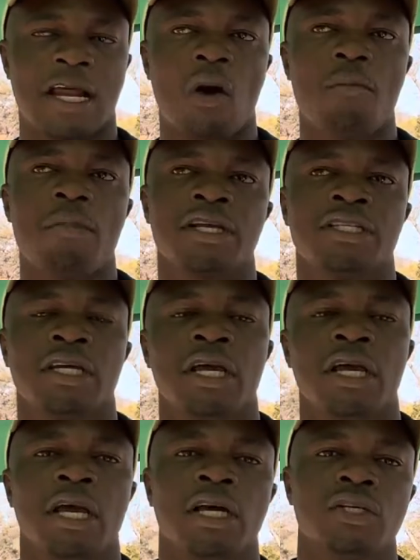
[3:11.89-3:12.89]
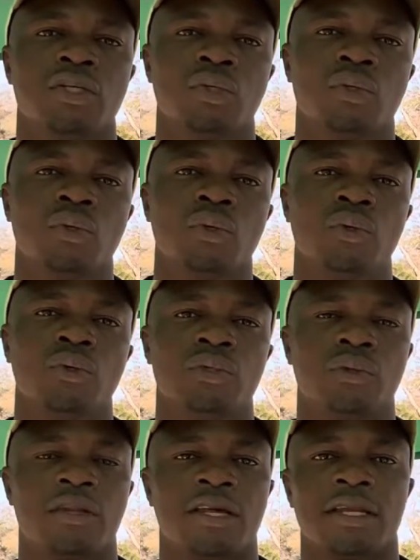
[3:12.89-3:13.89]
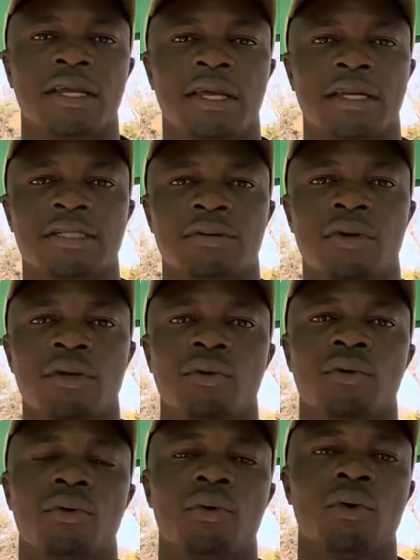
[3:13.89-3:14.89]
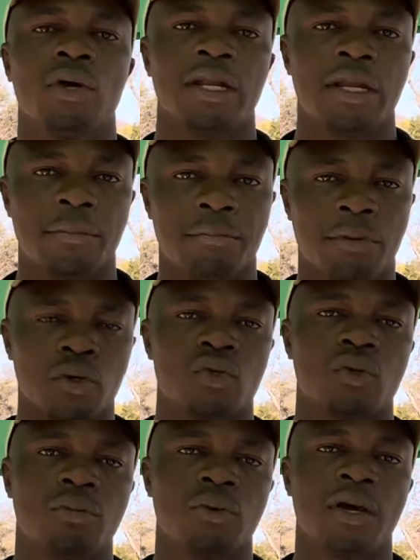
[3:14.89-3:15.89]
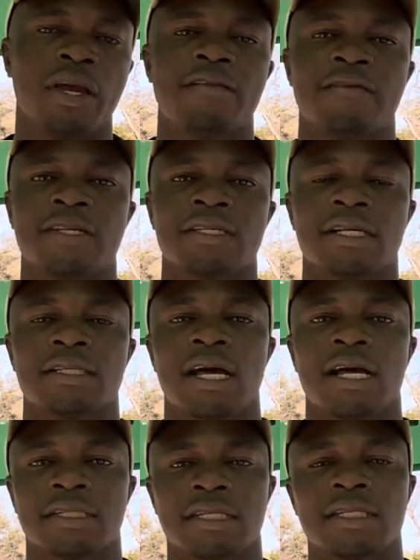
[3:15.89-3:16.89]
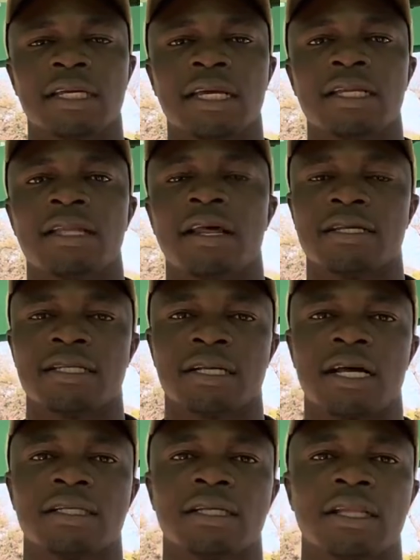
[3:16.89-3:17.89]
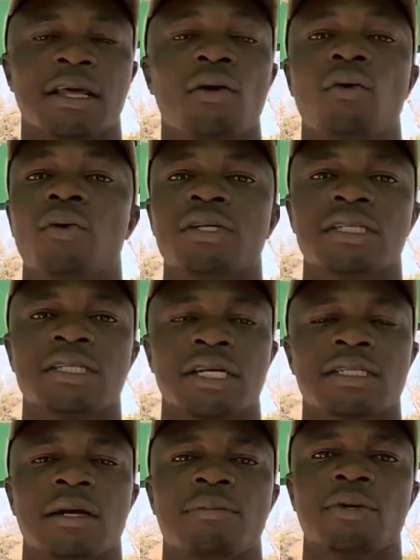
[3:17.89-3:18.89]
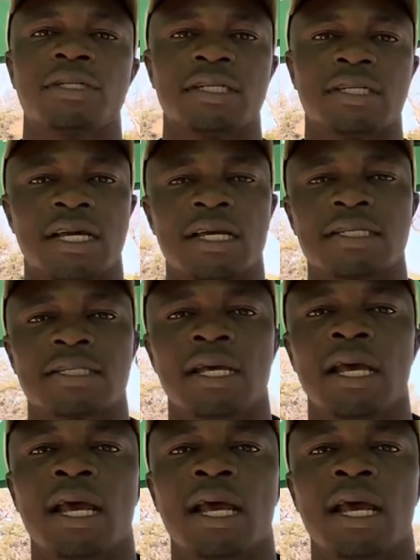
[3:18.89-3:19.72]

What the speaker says: How much do you then get when you go in a boardroom where investors are sitting in there discussing? They are always discussing about the returns.